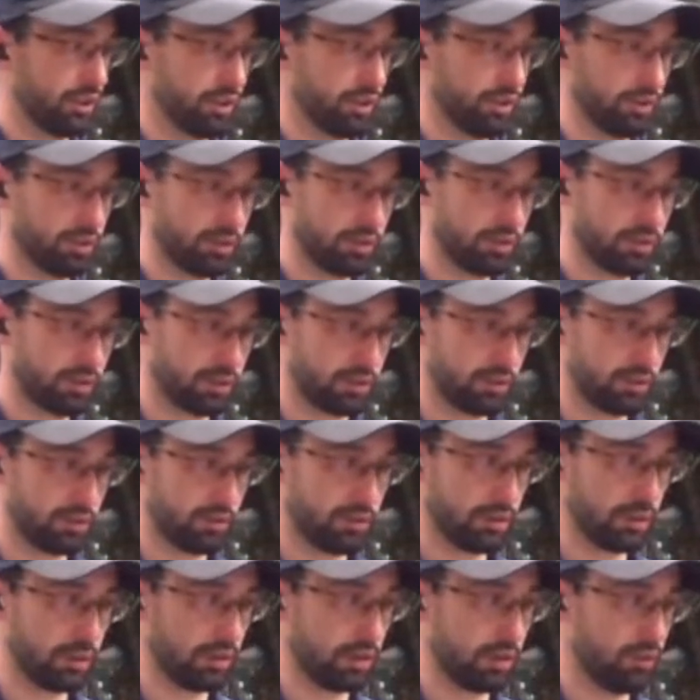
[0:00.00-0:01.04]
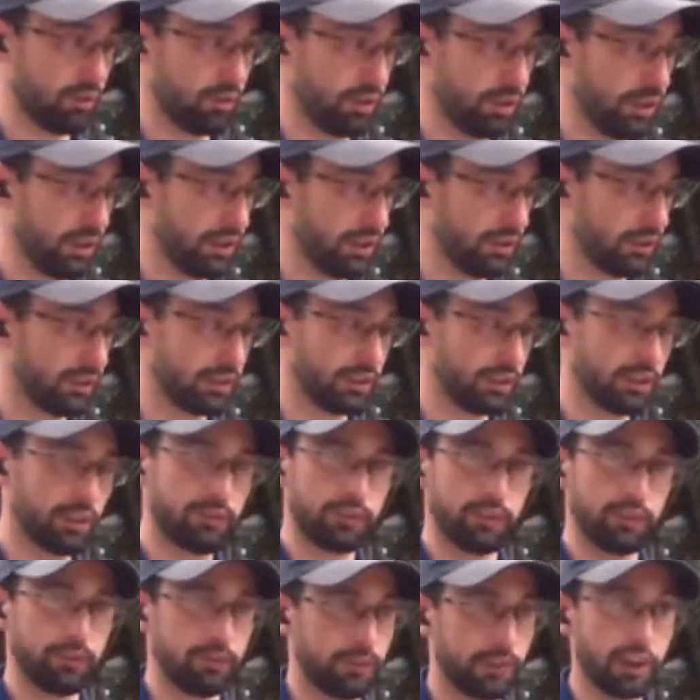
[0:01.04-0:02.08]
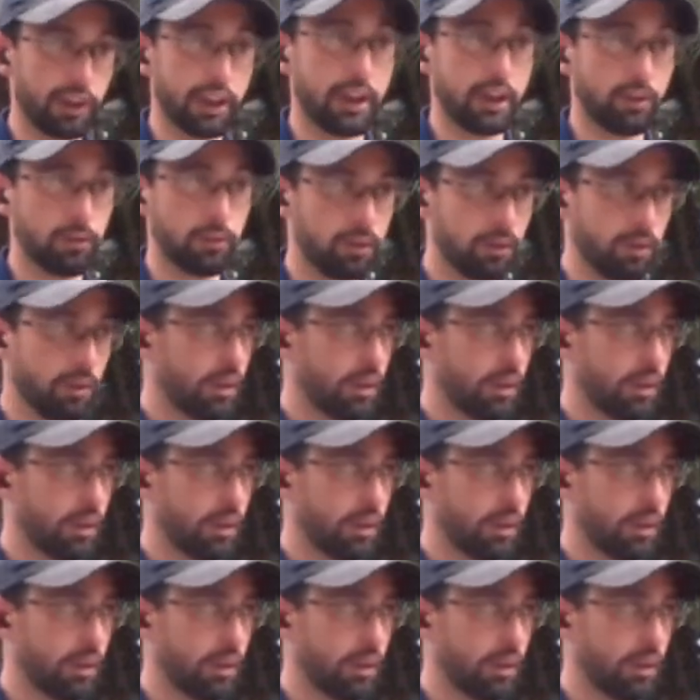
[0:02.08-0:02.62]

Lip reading: to go to anything different for now.